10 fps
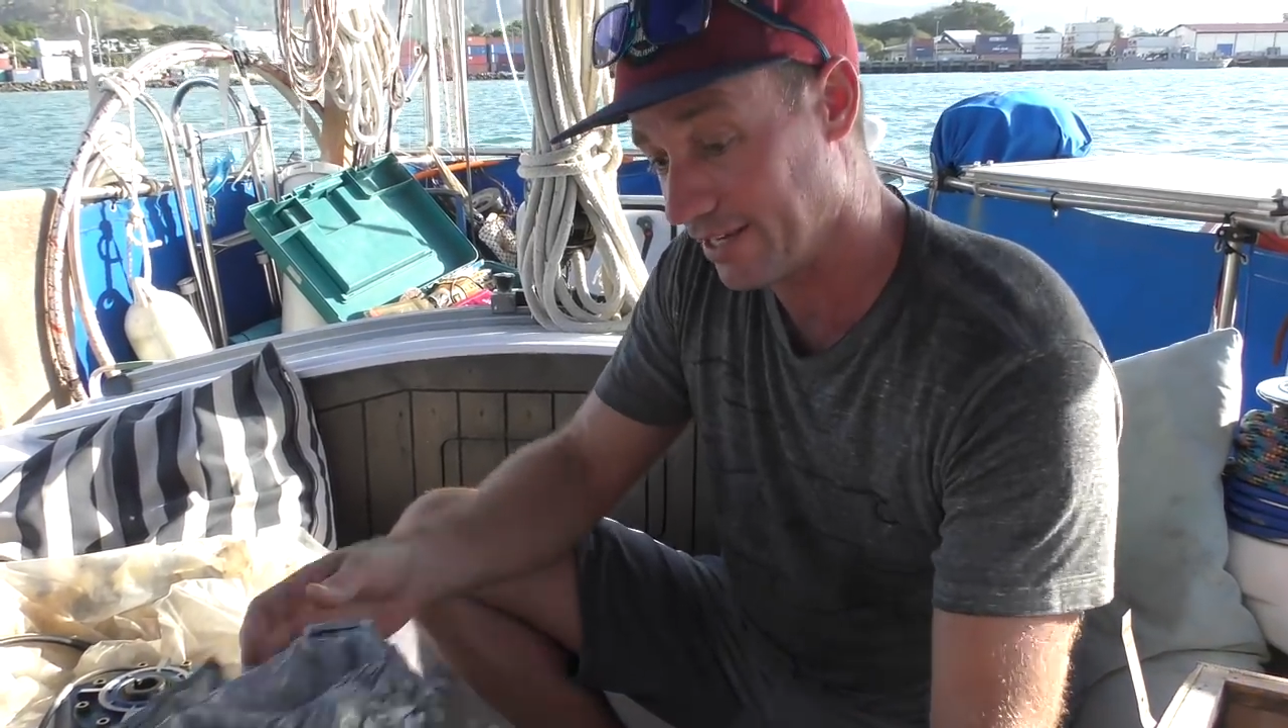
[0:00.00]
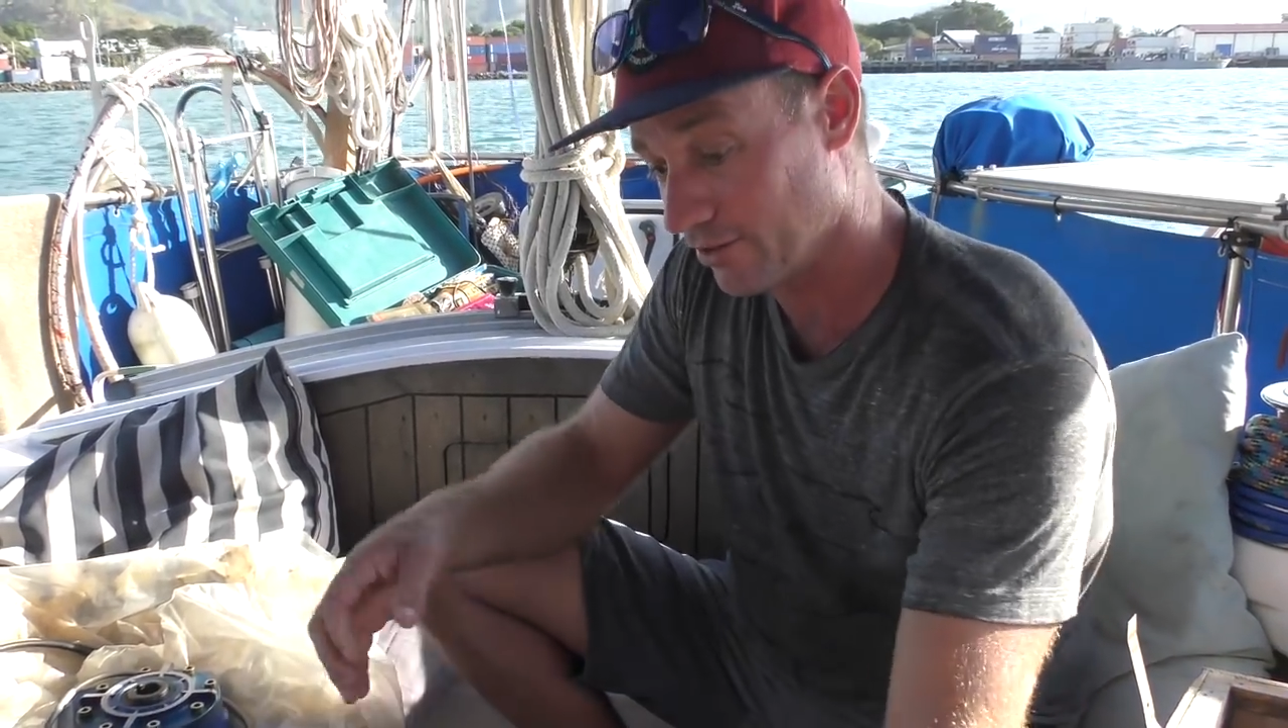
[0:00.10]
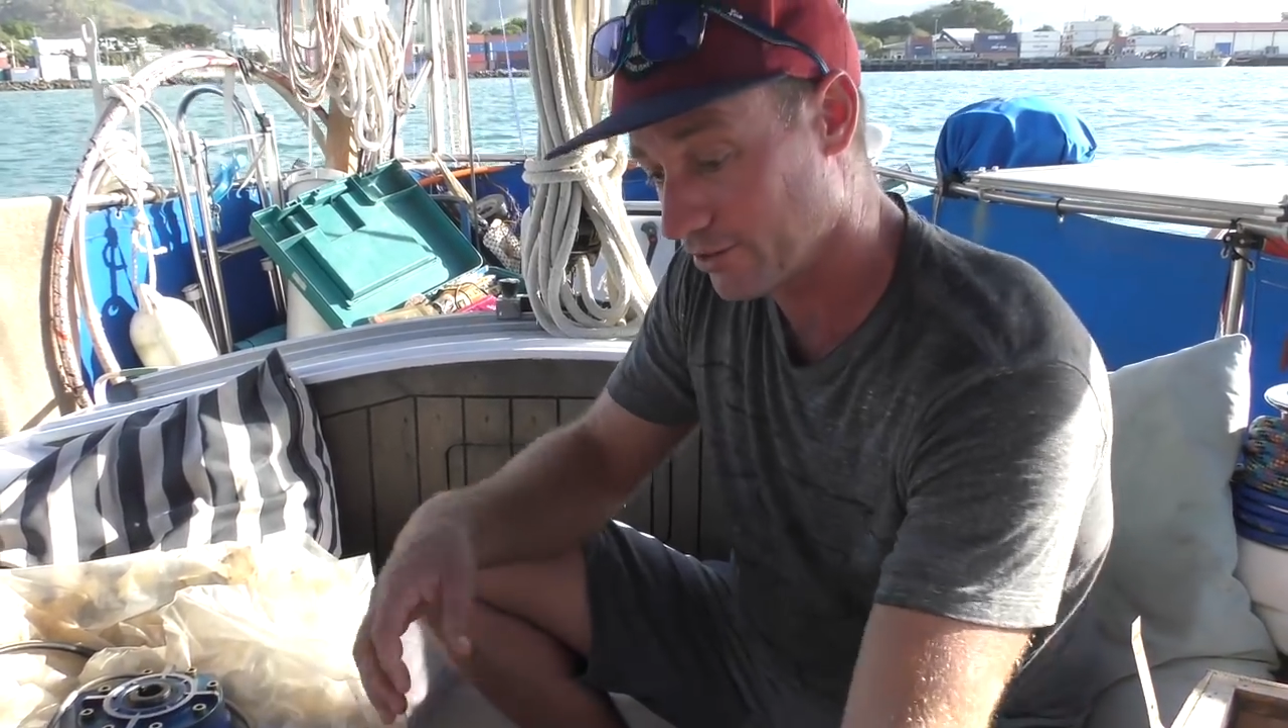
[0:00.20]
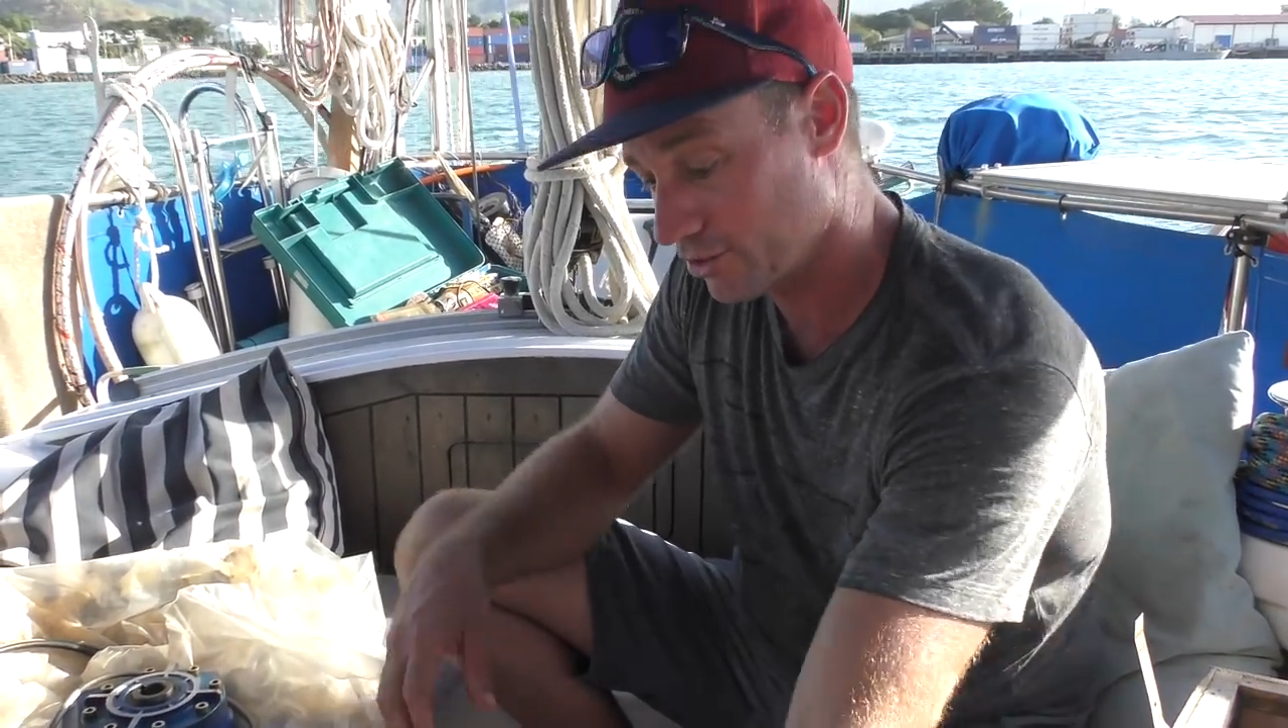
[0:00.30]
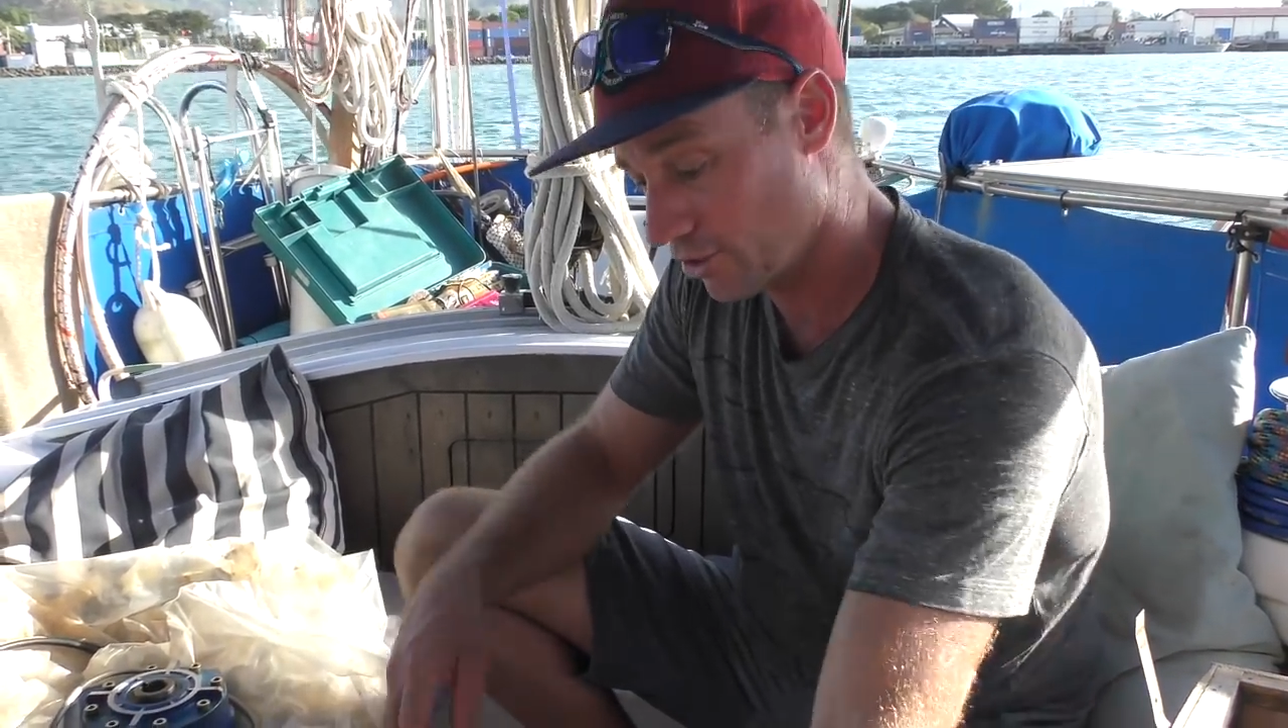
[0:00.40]
and
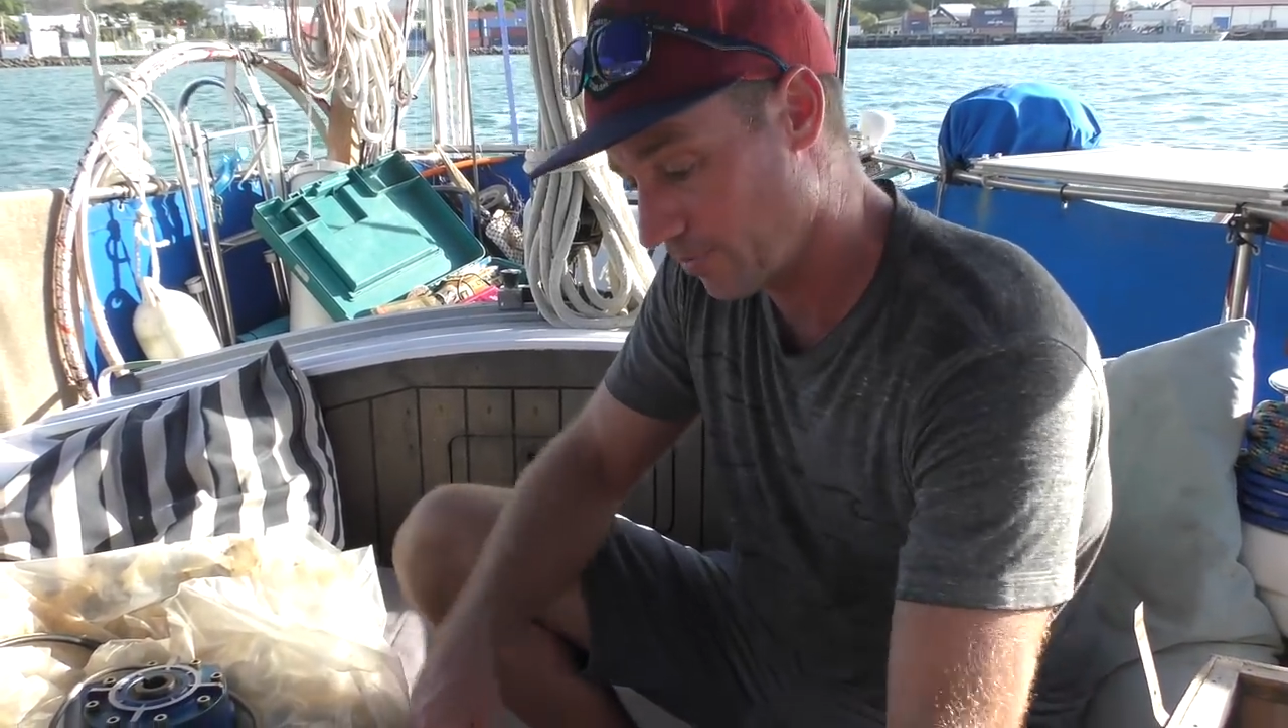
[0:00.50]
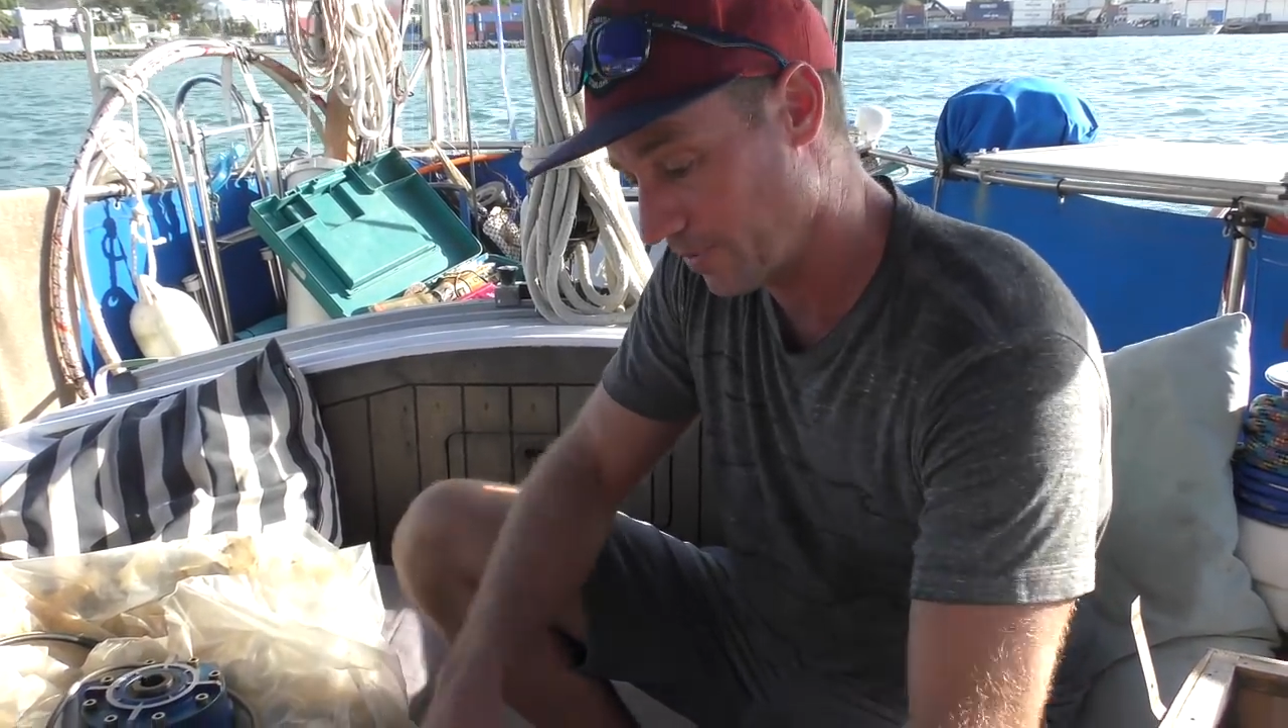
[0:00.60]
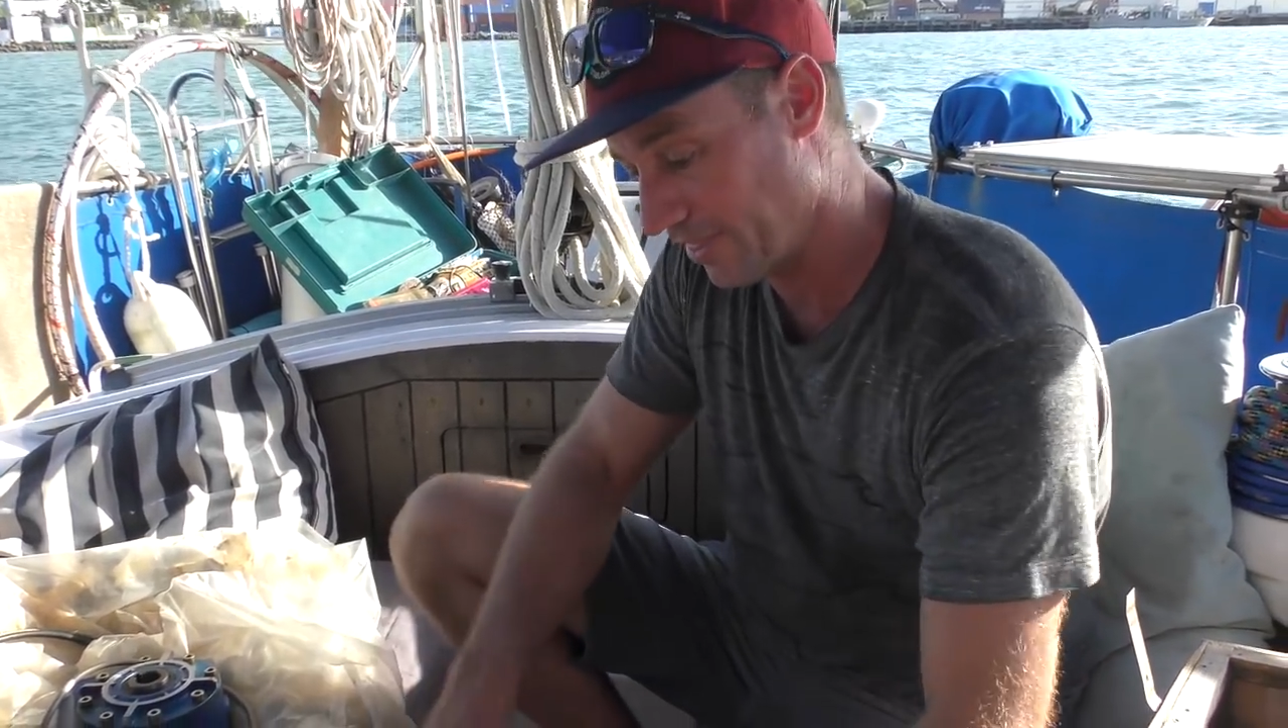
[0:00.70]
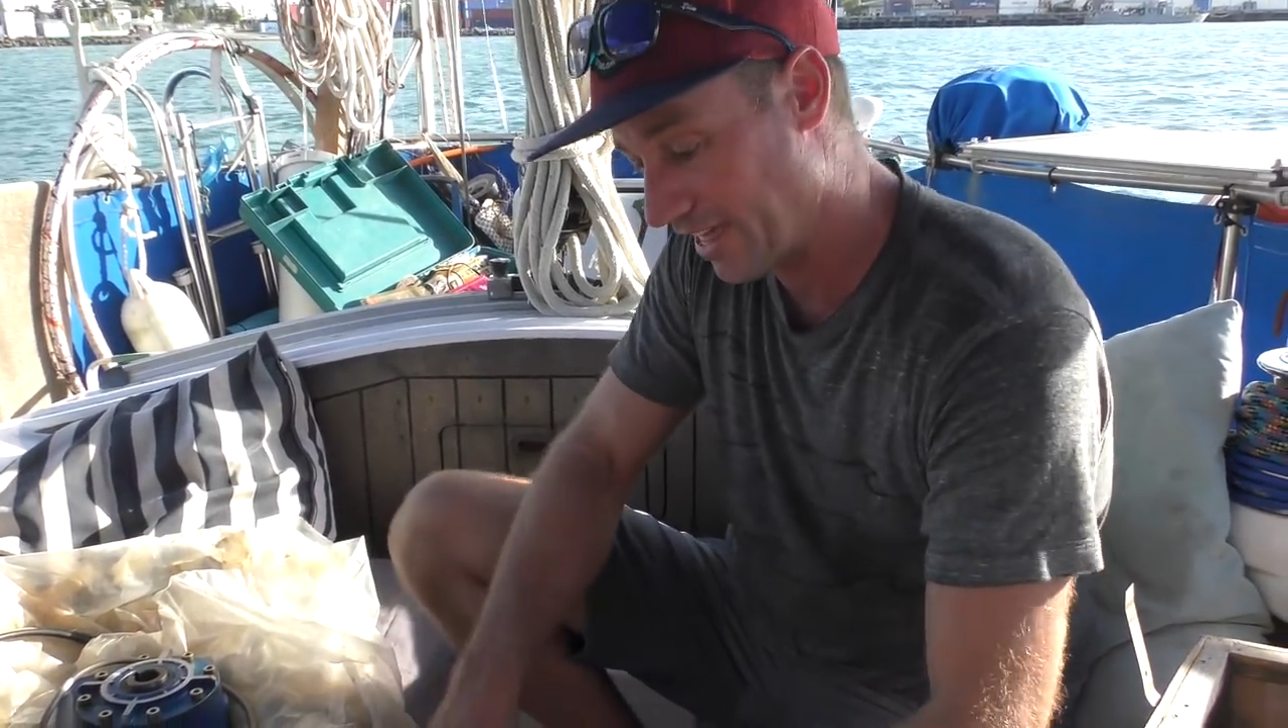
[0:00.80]
on top of